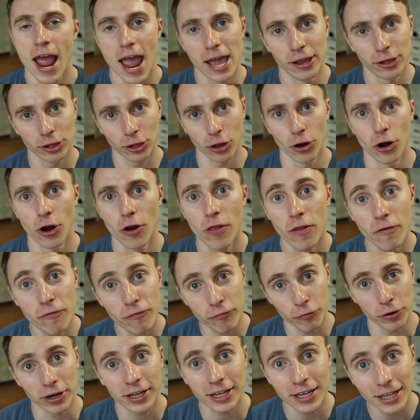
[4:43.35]
and learn the
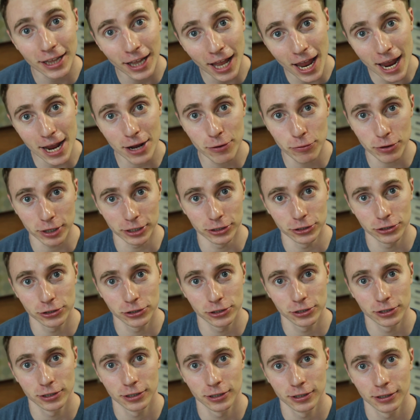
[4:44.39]
freaking
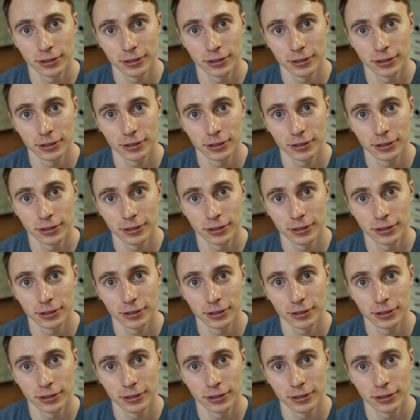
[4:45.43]
language.